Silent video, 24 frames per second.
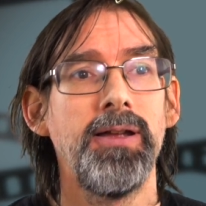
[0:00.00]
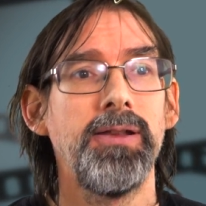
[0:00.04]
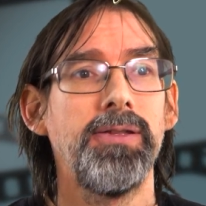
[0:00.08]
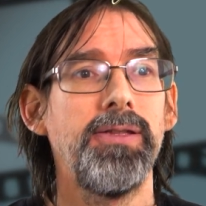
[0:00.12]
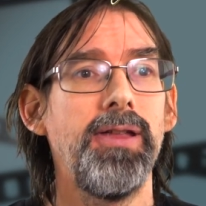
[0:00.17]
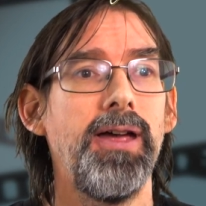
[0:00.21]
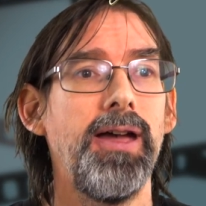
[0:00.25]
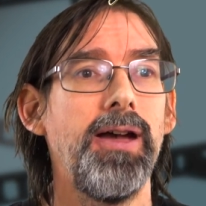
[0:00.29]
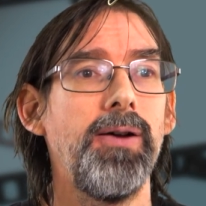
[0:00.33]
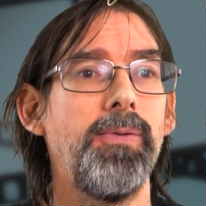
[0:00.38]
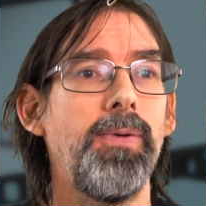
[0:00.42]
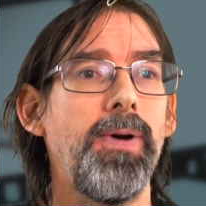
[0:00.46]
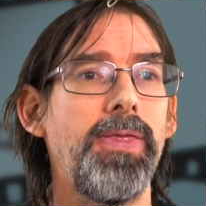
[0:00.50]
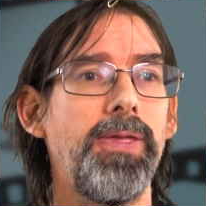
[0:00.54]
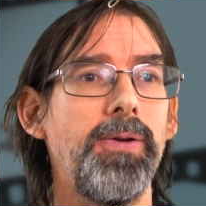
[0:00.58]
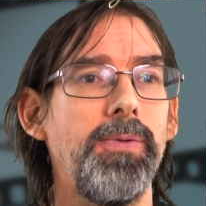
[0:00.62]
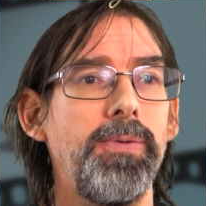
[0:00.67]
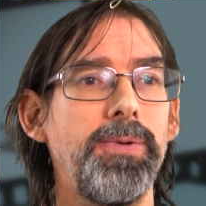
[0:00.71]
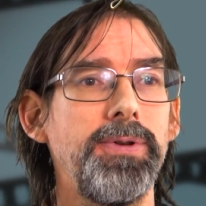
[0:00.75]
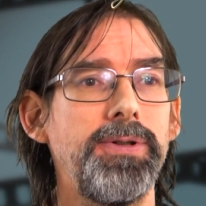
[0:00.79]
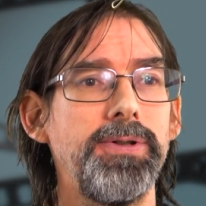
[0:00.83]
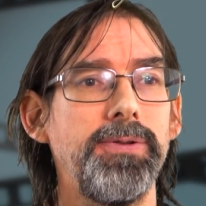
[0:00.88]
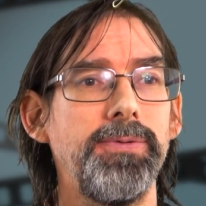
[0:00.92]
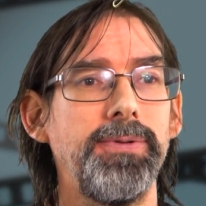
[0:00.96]
there where they
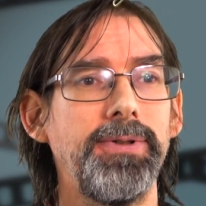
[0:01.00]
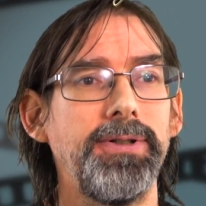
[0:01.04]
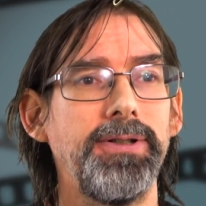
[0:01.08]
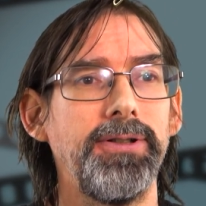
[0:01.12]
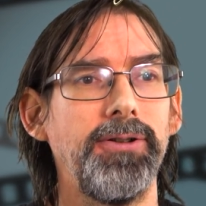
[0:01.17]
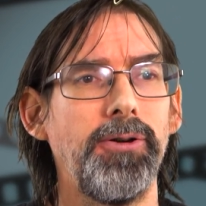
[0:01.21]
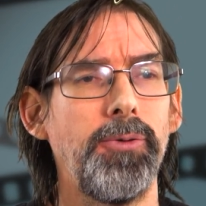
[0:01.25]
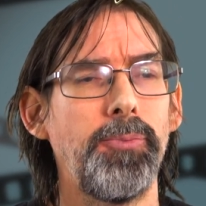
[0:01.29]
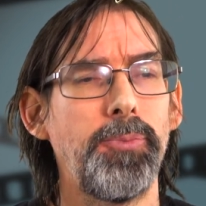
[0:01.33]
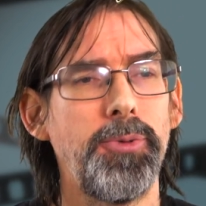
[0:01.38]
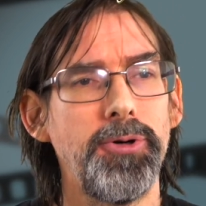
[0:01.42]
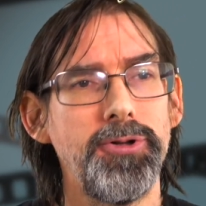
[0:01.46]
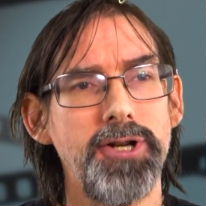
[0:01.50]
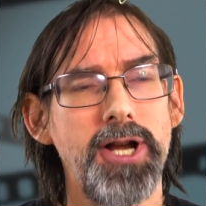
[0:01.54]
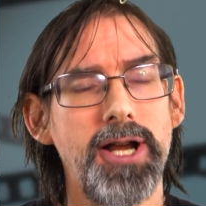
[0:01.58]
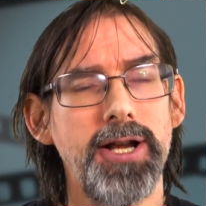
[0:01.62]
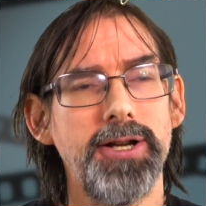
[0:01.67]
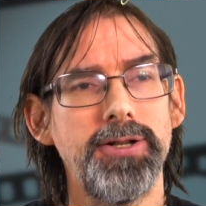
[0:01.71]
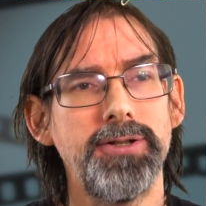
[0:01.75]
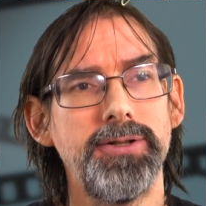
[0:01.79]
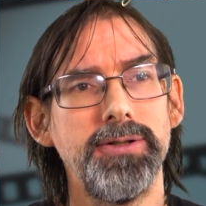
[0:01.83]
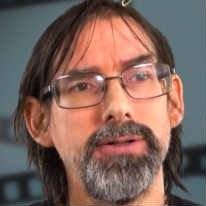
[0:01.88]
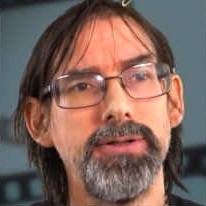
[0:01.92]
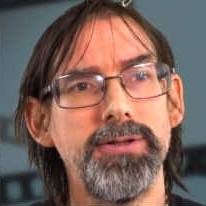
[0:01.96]
were doing
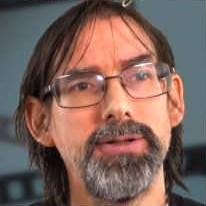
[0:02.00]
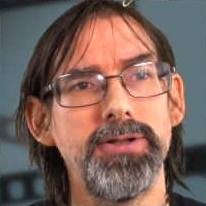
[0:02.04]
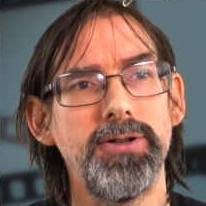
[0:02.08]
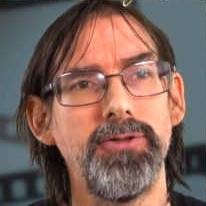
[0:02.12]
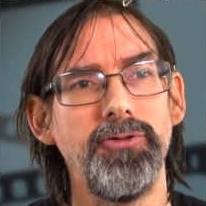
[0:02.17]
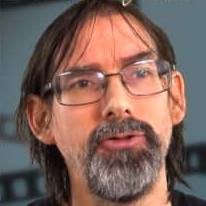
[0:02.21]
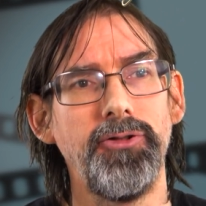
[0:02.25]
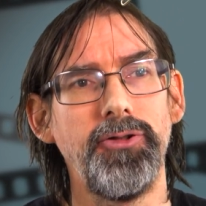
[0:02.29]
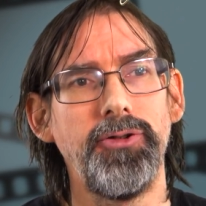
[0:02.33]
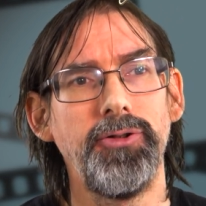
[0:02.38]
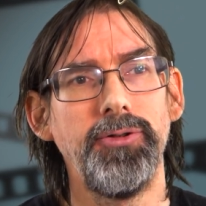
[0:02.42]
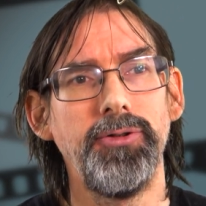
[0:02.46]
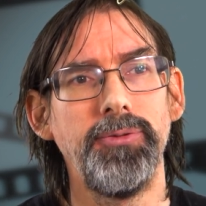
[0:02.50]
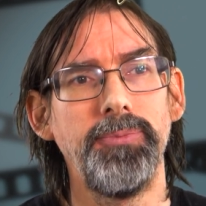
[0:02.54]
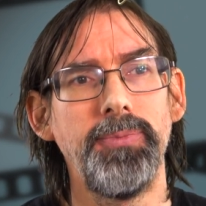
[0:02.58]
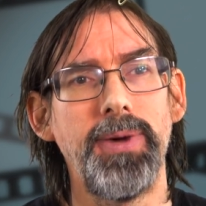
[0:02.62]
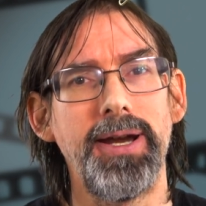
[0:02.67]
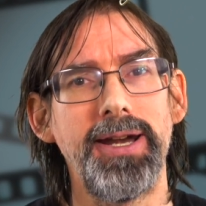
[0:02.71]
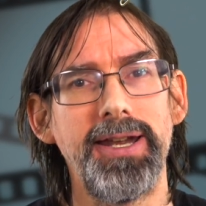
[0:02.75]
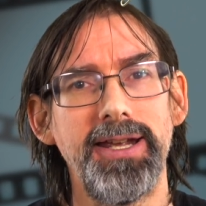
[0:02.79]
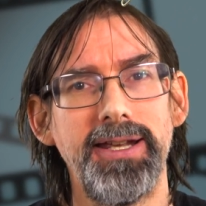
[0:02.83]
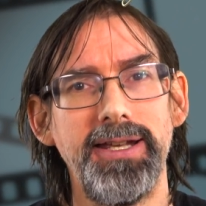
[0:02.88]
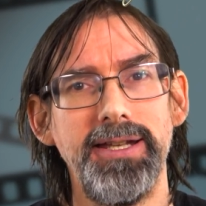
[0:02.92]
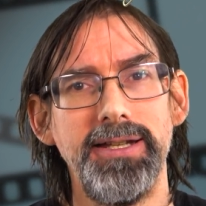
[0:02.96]
projections onto
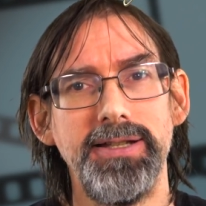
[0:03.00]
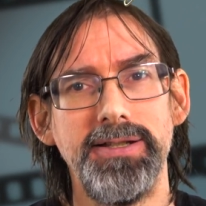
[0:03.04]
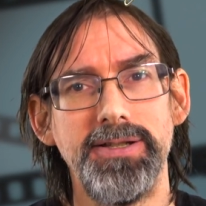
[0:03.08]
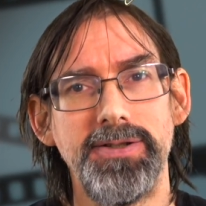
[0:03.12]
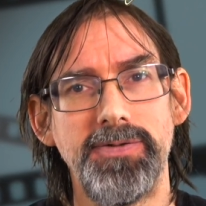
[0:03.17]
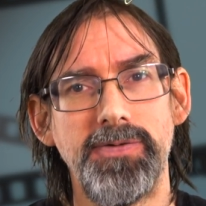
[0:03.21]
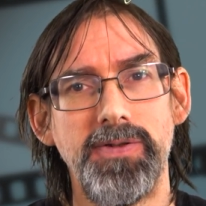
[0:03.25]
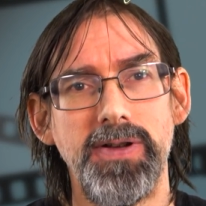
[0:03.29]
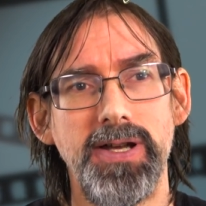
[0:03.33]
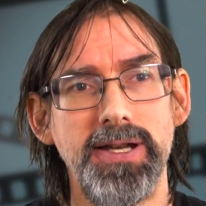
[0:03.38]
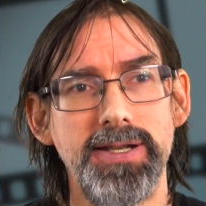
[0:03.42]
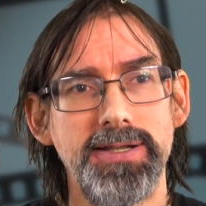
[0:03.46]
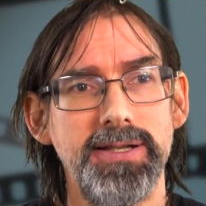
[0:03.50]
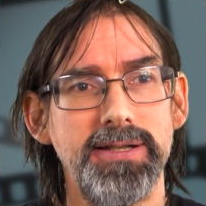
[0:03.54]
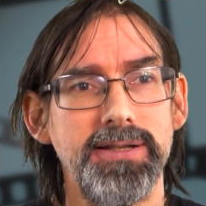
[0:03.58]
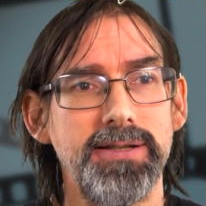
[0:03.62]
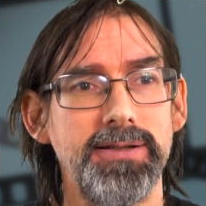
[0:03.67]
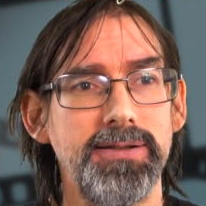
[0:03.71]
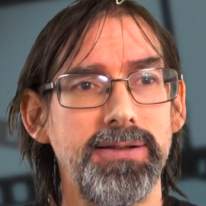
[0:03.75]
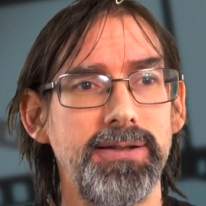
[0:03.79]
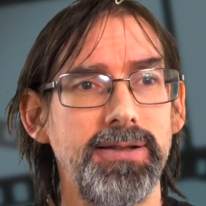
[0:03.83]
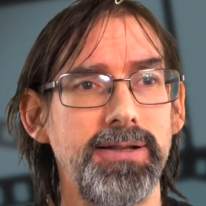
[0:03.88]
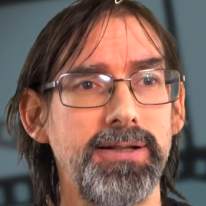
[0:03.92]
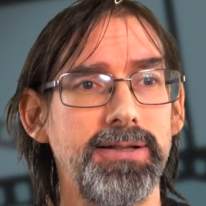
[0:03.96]
mannequins' faces
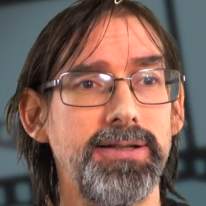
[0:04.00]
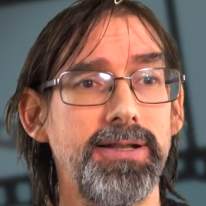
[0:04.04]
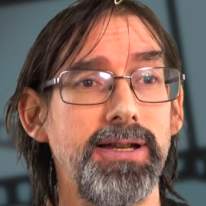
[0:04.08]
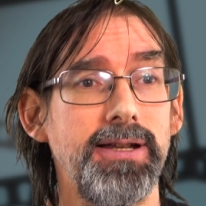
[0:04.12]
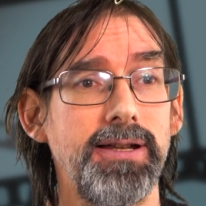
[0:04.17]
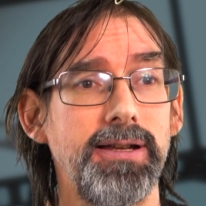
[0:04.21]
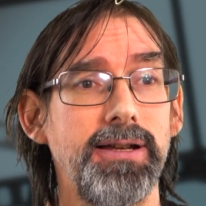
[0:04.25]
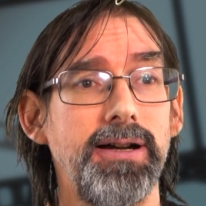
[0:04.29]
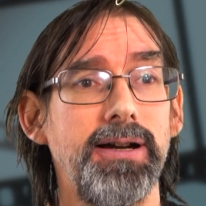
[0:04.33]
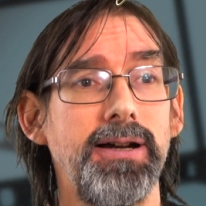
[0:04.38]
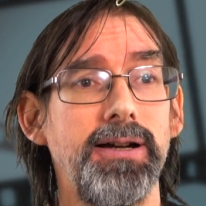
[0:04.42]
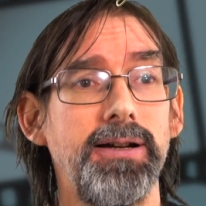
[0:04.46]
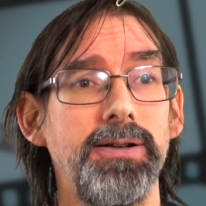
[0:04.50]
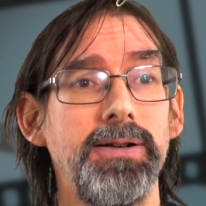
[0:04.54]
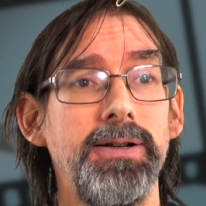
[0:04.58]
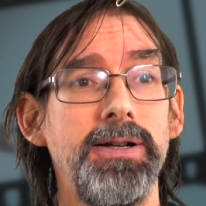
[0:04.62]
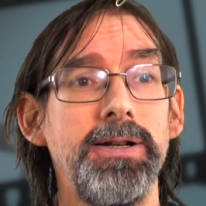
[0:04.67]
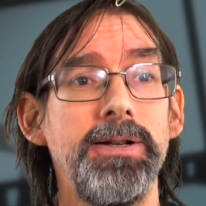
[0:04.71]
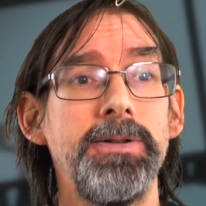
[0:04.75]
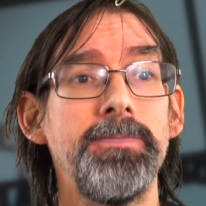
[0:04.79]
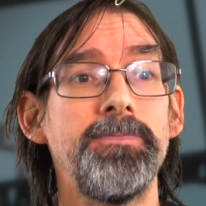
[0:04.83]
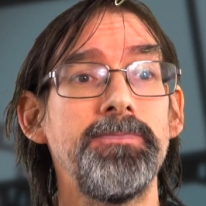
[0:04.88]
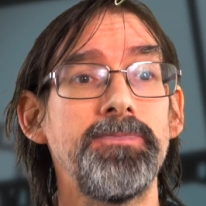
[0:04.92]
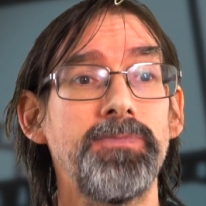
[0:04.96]
and things like that.
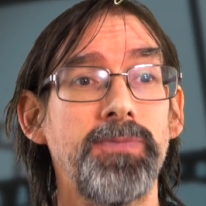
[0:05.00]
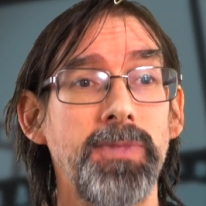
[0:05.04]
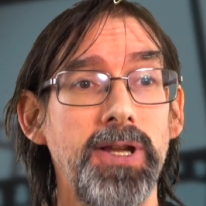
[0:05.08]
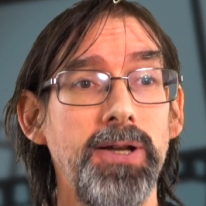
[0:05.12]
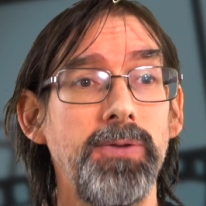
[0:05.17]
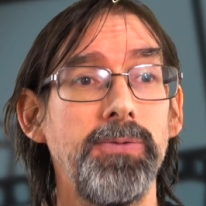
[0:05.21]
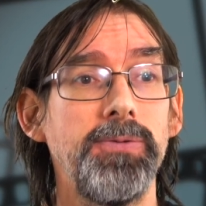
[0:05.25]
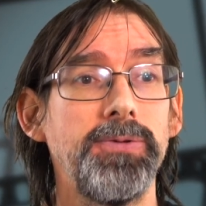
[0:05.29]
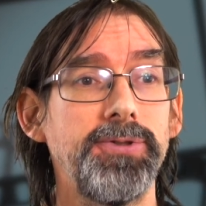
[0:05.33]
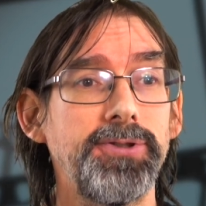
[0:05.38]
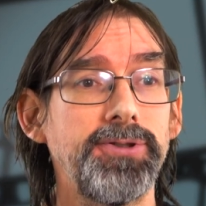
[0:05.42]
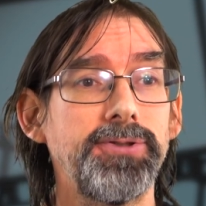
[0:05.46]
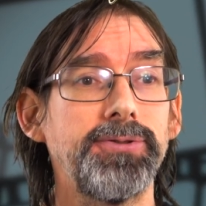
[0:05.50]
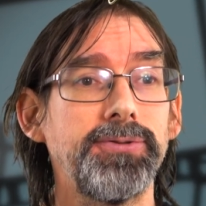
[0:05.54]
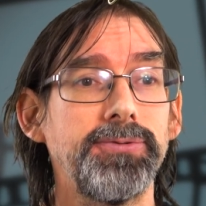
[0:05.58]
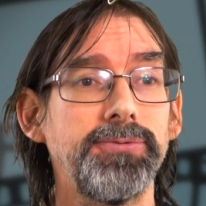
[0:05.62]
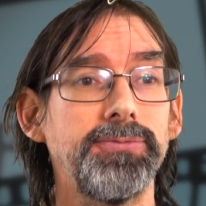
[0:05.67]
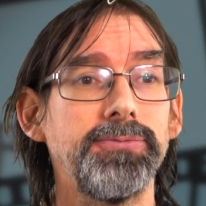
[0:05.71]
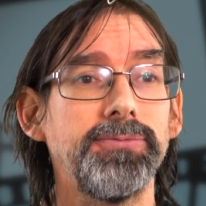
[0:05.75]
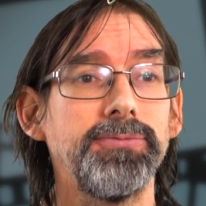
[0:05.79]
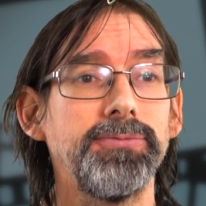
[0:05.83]
It was